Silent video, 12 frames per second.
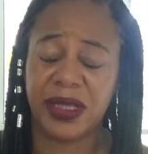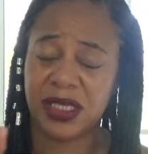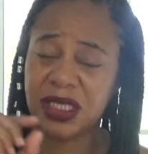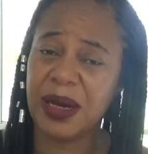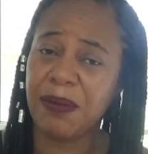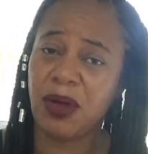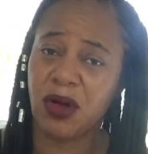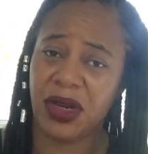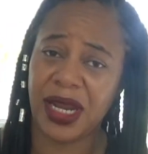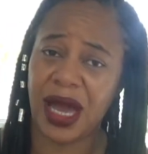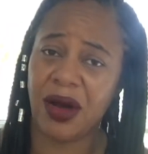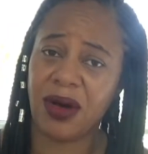the subplot
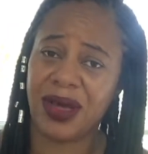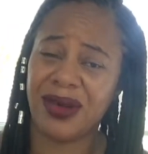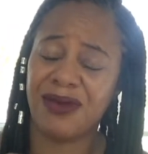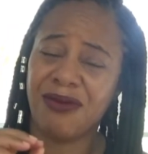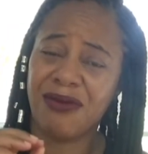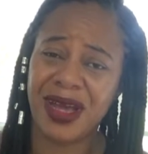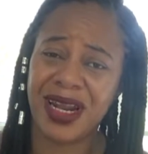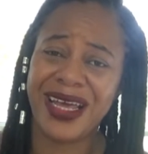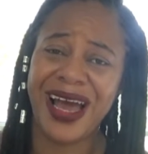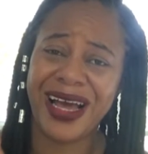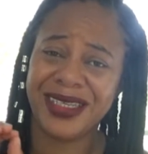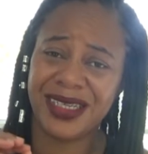now can
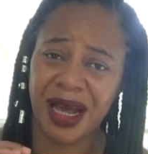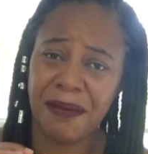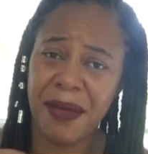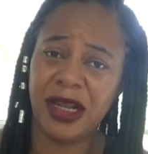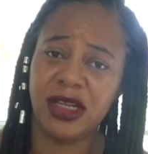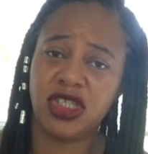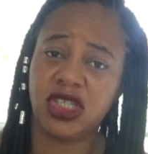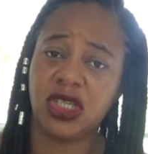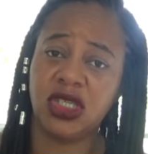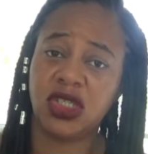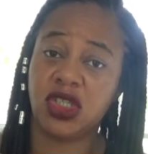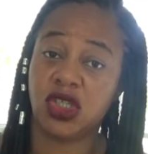really add
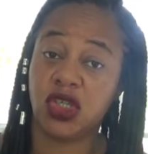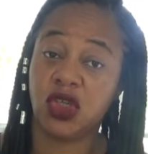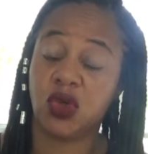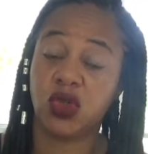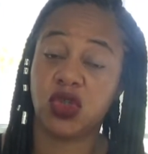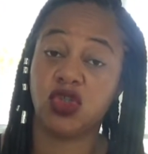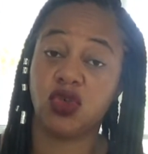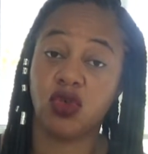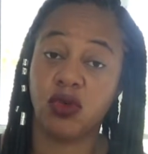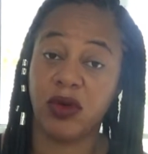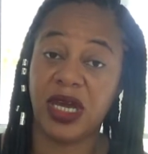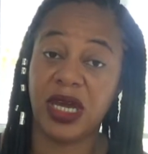dimensions to your
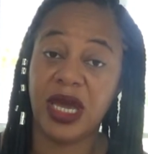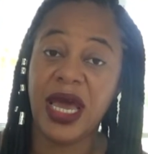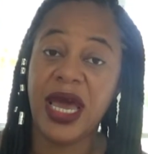story,